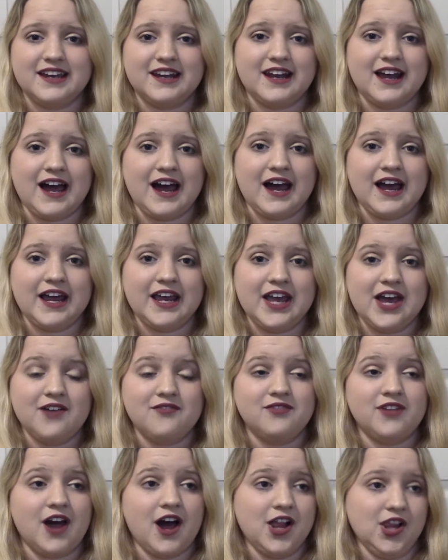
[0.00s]
and I
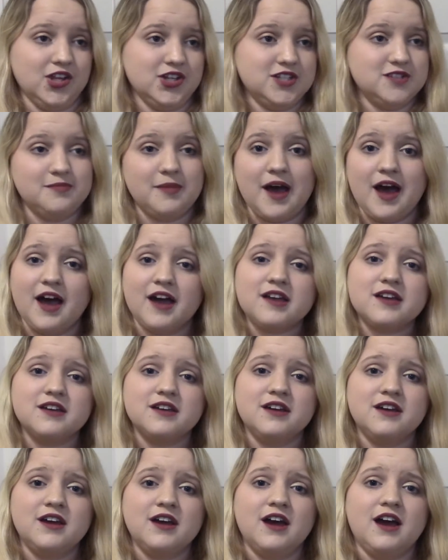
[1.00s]
have not looked back.
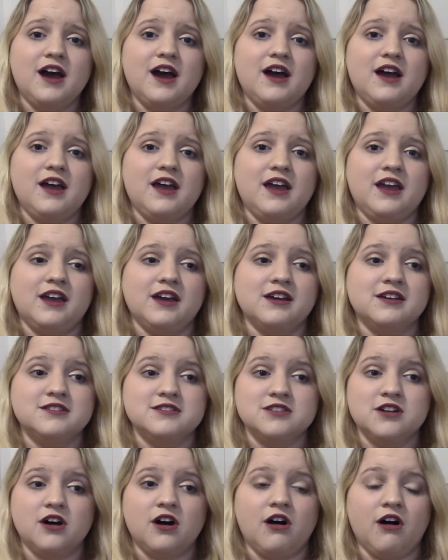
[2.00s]

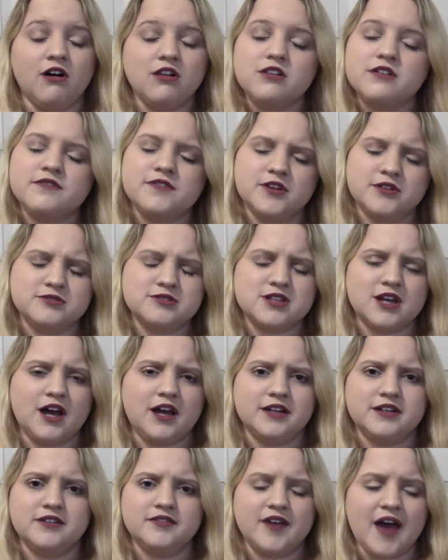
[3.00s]
And all of those
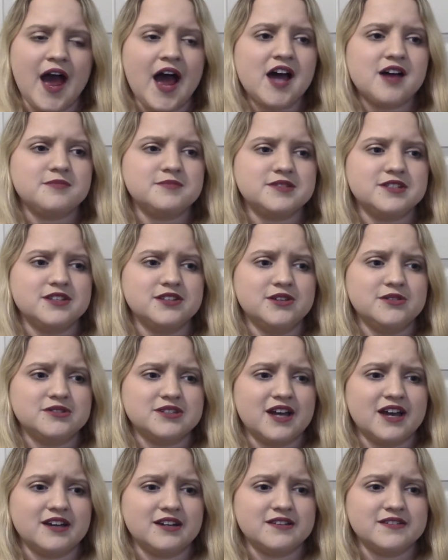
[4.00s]
kind of apps and those
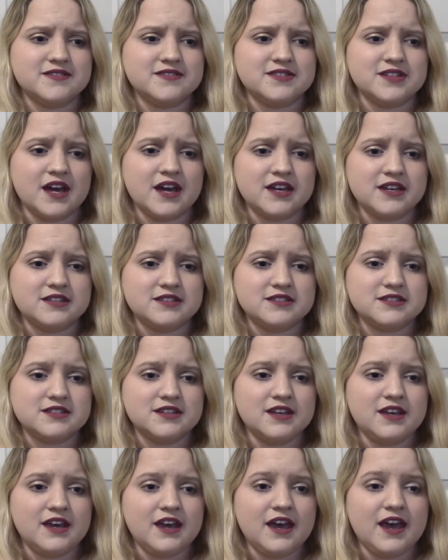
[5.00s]
kind of sites,
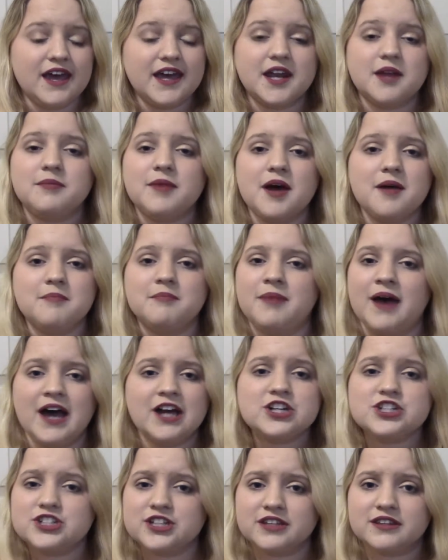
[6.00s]
and I'm not
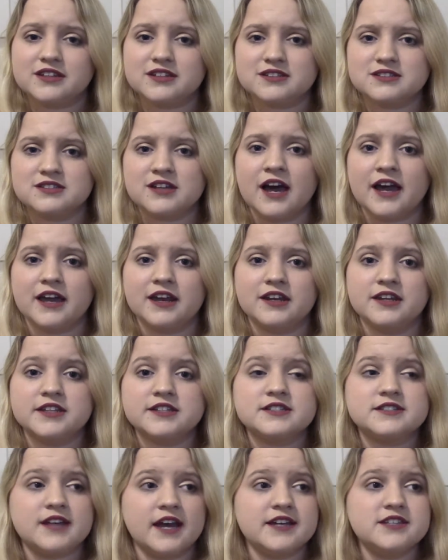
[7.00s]
bashing the site. The
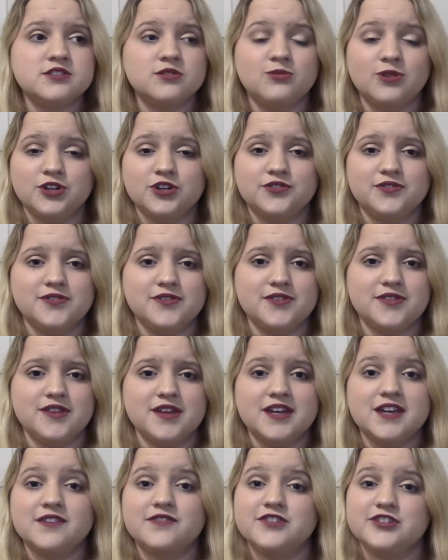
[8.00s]
site's a wonderful
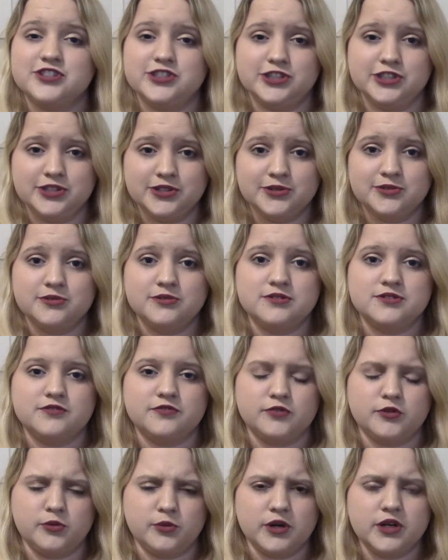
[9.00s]
thing if it's
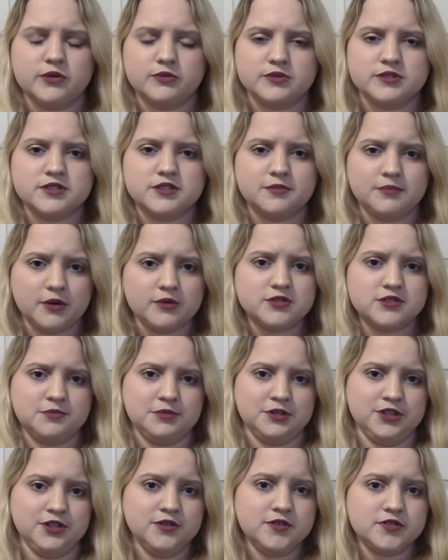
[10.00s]
used for what it was supposed
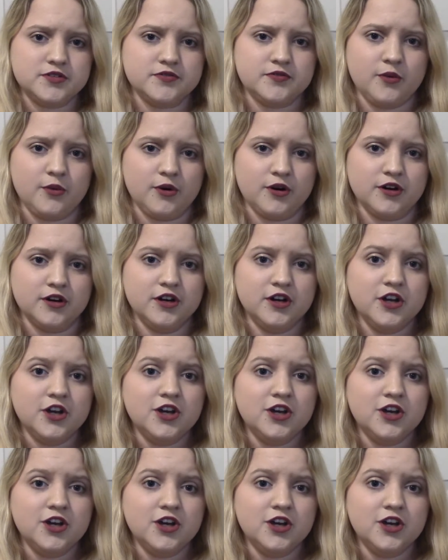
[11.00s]
to be used for.